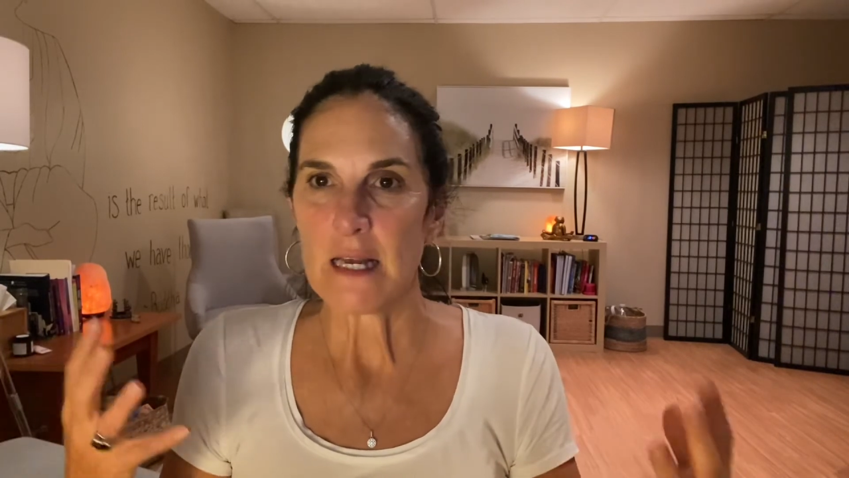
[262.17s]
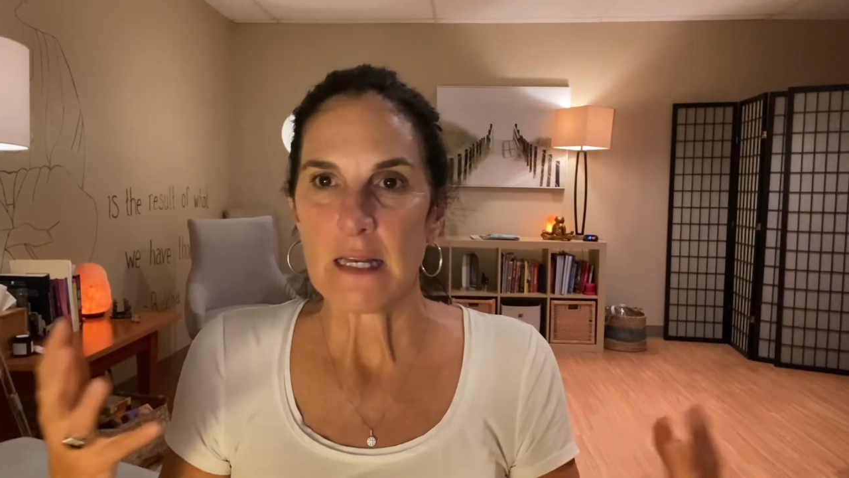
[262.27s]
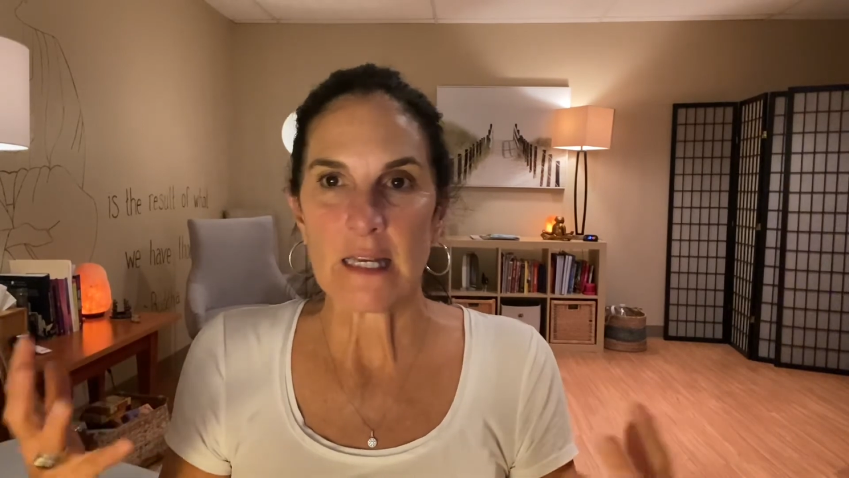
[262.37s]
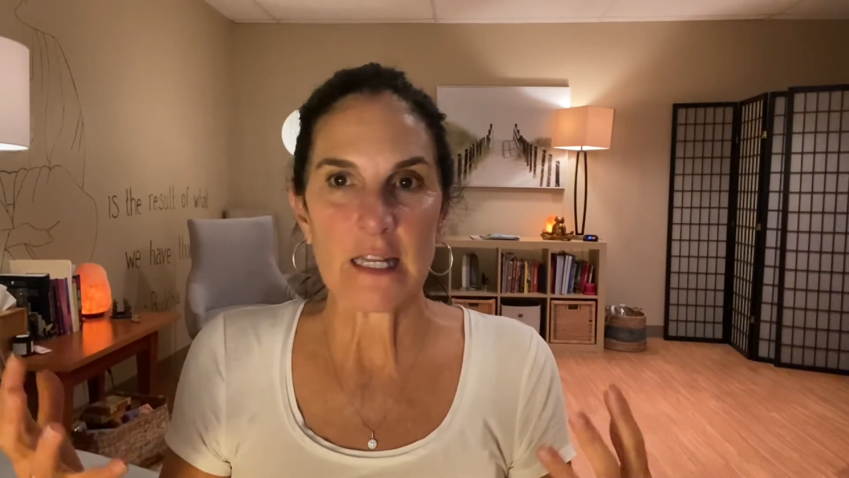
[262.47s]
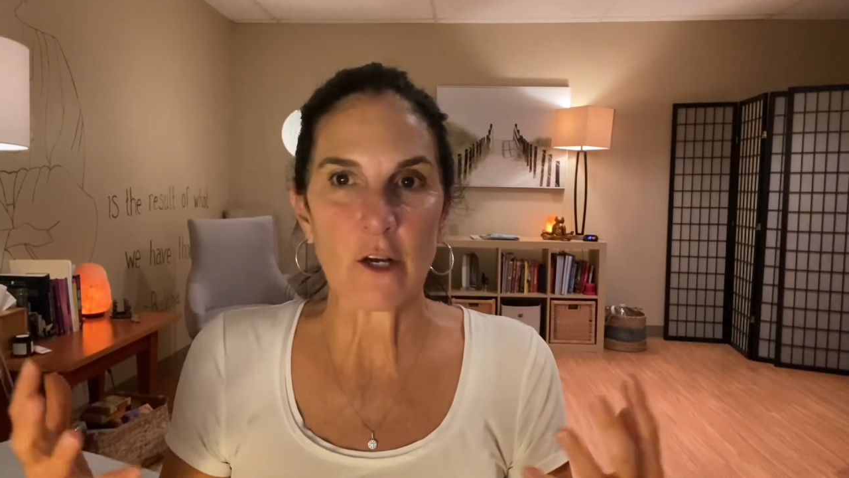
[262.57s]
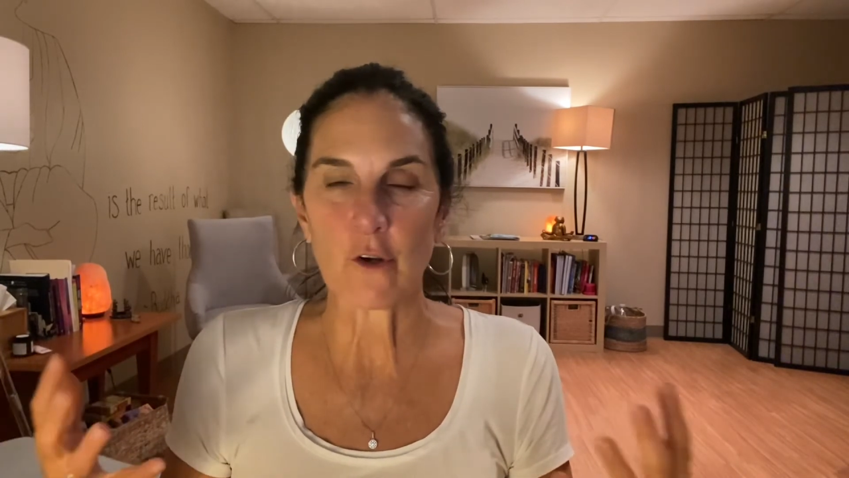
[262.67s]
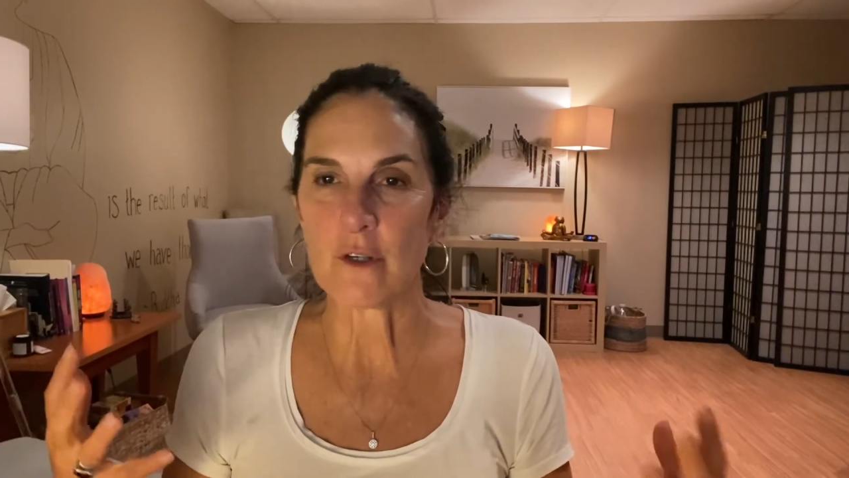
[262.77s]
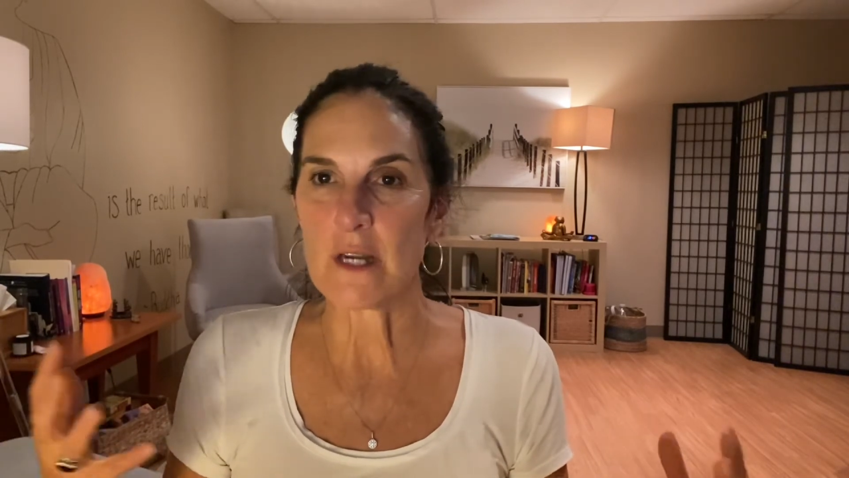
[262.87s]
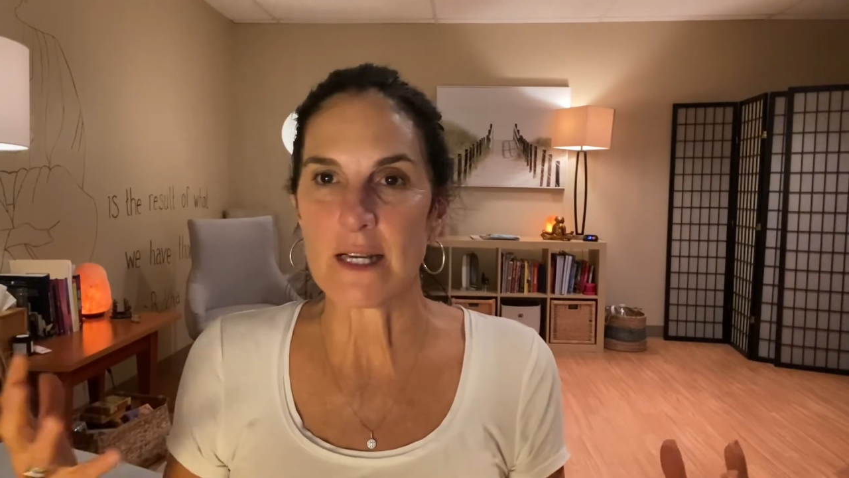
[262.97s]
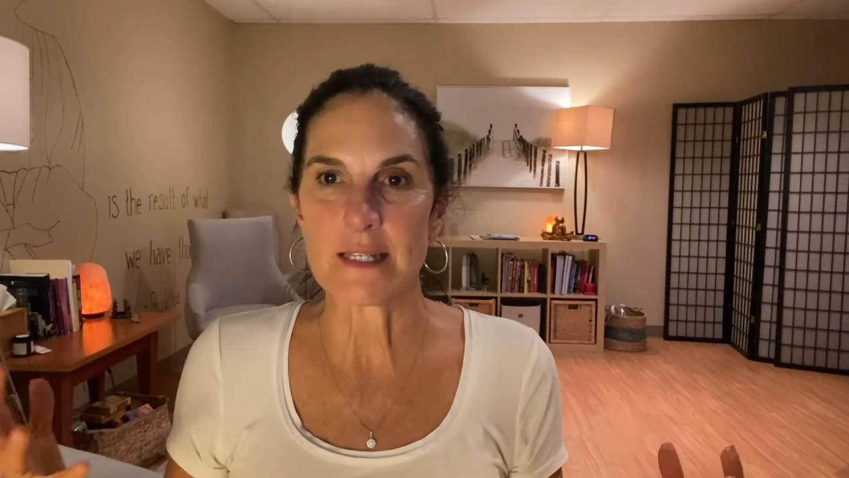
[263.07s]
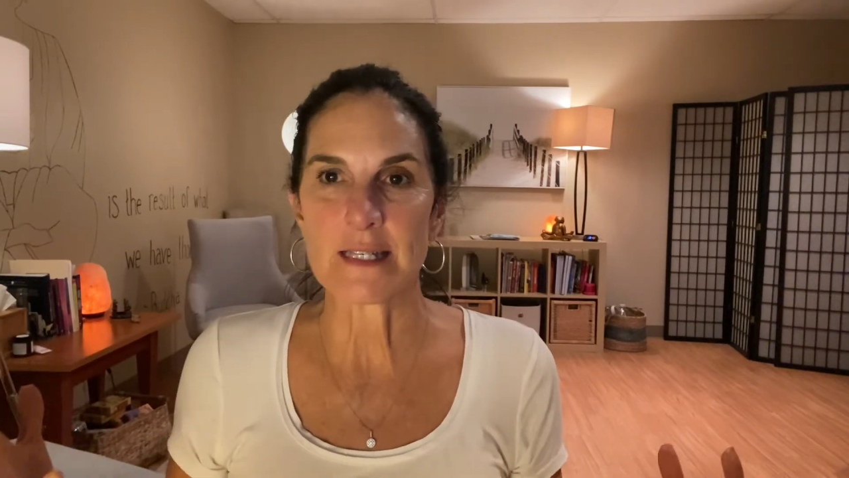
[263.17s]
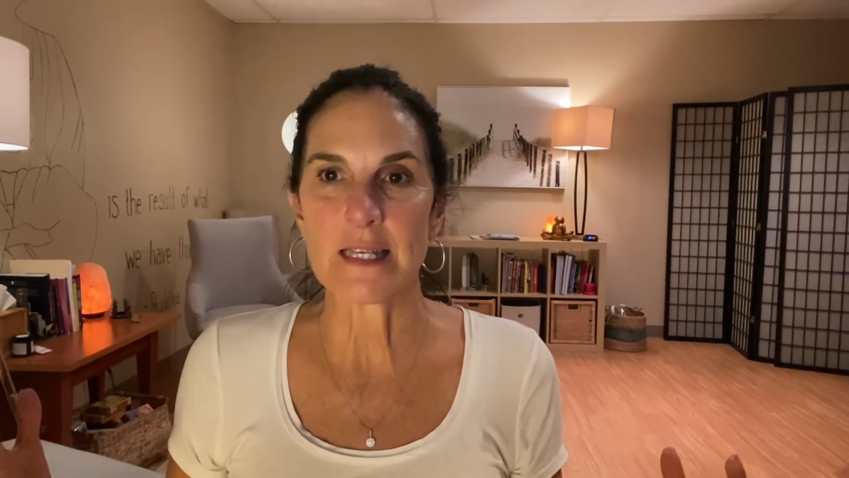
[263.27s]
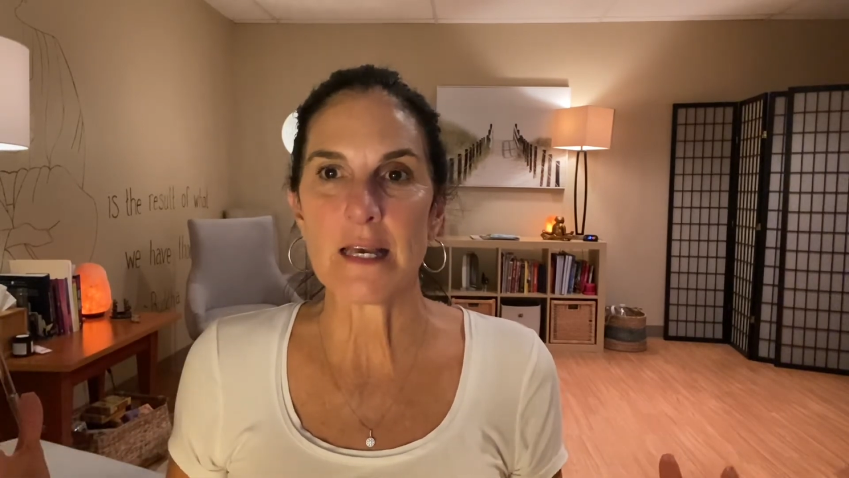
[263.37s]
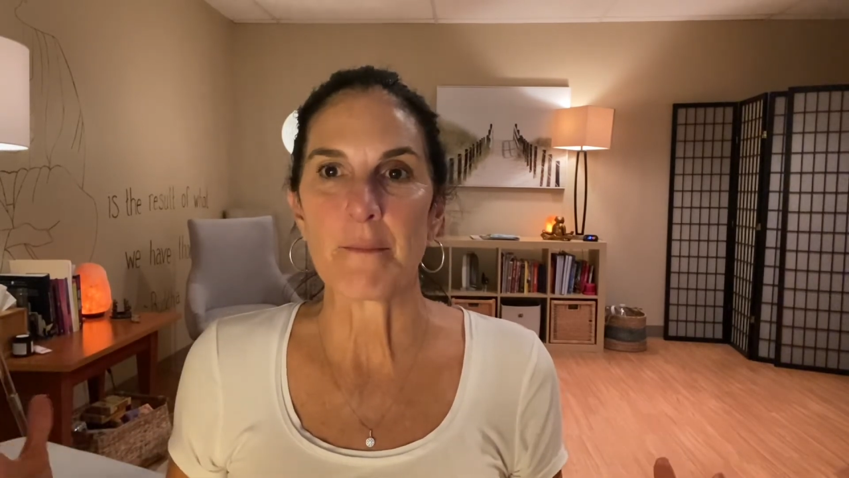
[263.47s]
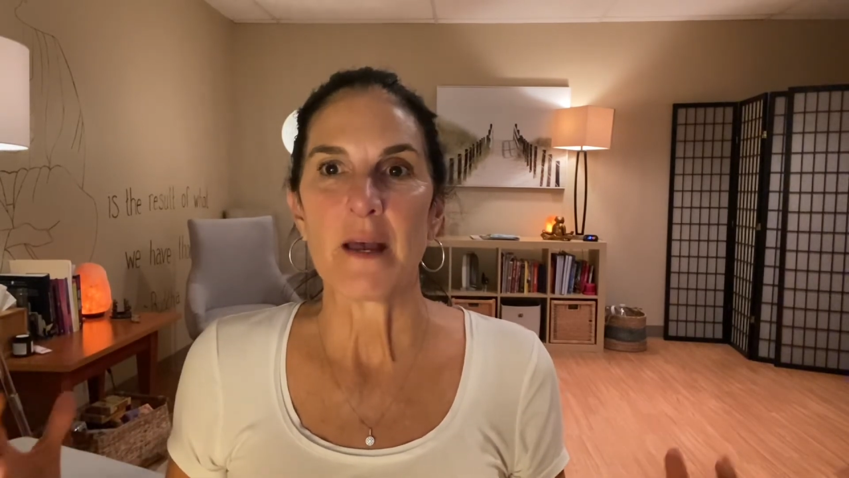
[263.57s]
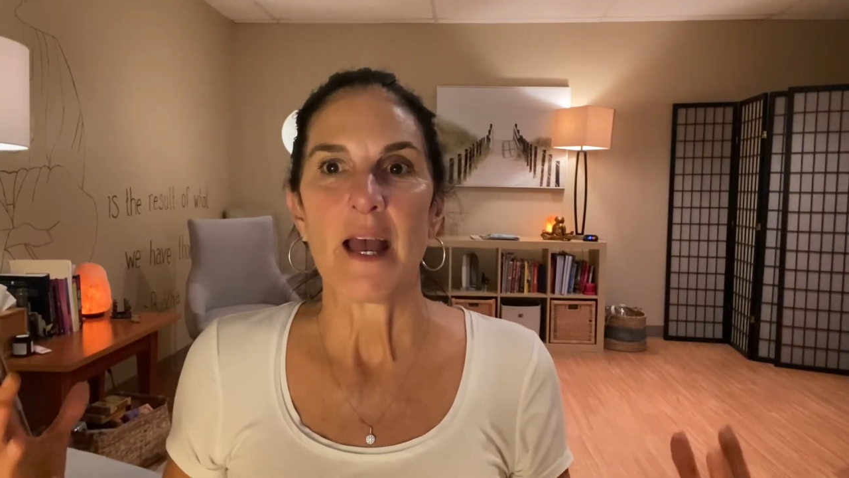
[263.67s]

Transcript: getting a good night's sleep.